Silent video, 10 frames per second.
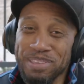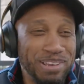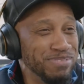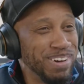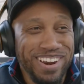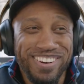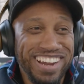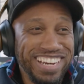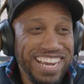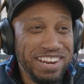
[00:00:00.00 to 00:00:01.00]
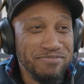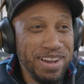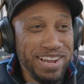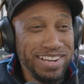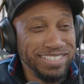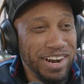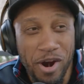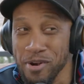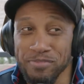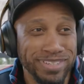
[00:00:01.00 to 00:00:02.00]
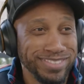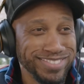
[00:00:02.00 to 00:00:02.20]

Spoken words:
was my granddaddy, man. Herman.